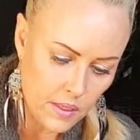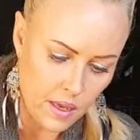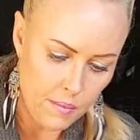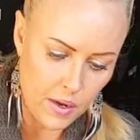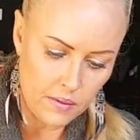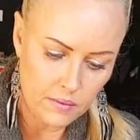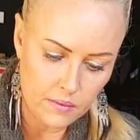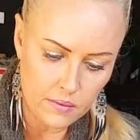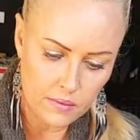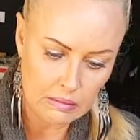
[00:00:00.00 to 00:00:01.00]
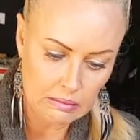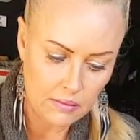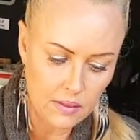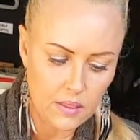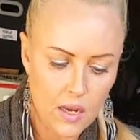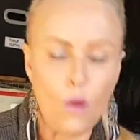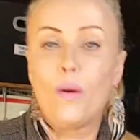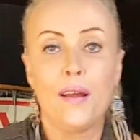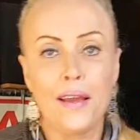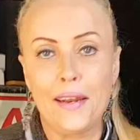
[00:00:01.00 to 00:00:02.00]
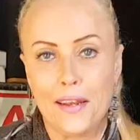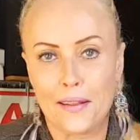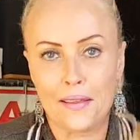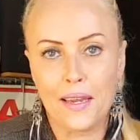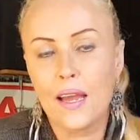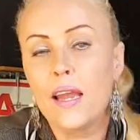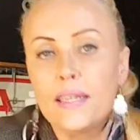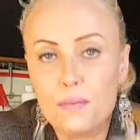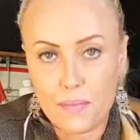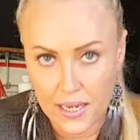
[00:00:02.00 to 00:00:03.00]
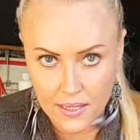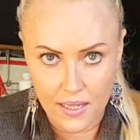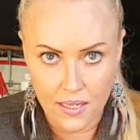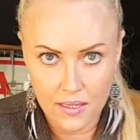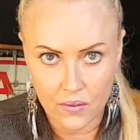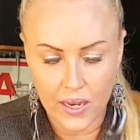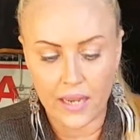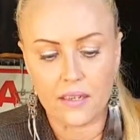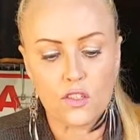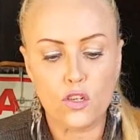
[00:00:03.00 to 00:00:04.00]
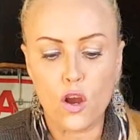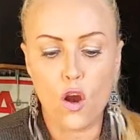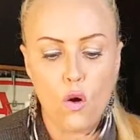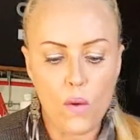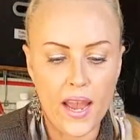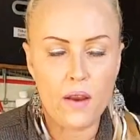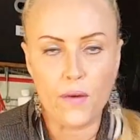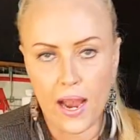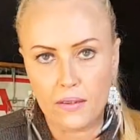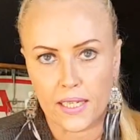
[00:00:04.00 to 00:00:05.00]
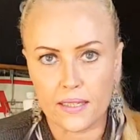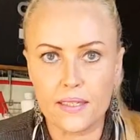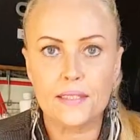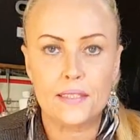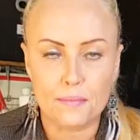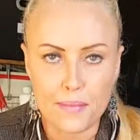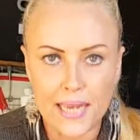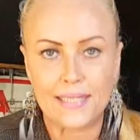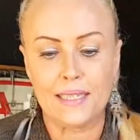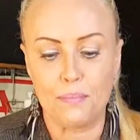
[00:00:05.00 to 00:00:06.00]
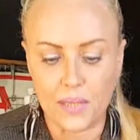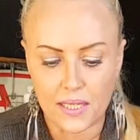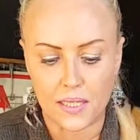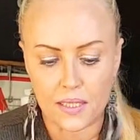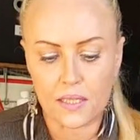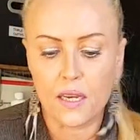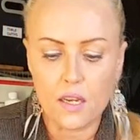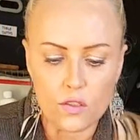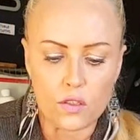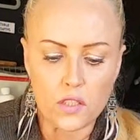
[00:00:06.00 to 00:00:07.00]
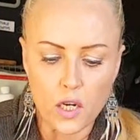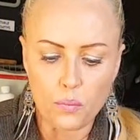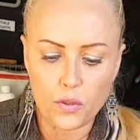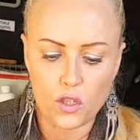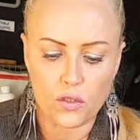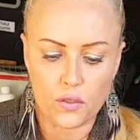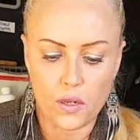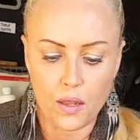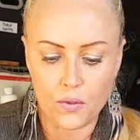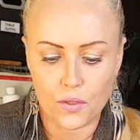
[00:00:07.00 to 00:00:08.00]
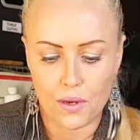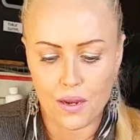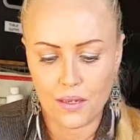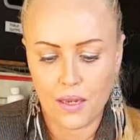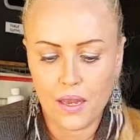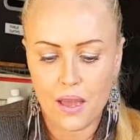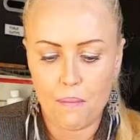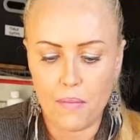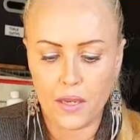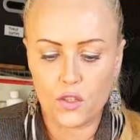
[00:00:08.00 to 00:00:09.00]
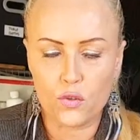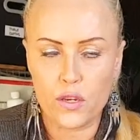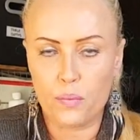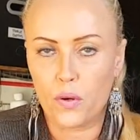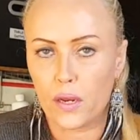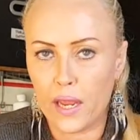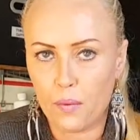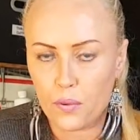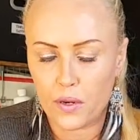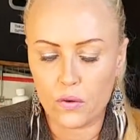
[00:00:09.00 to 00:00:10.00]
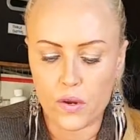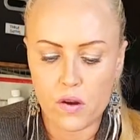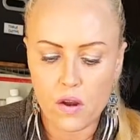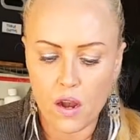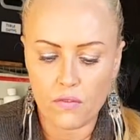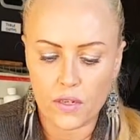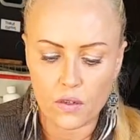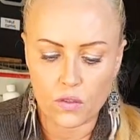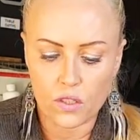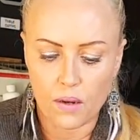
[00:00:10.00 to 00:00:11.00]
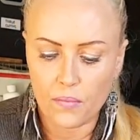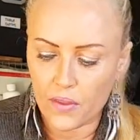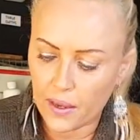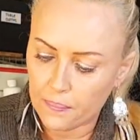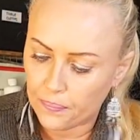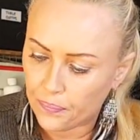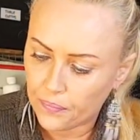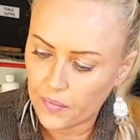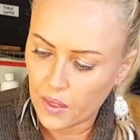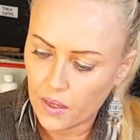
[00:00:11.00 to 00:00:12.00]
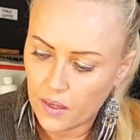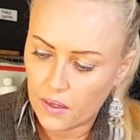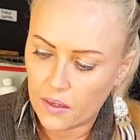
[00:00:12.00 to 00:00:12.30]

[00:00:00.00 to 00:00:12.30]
Come on. Oh, and the other thing, it's messy, okay? There's no way around it. This is messy business. So don't put your good clothes on. And make sure you put an apron or you're covered or something. Okay,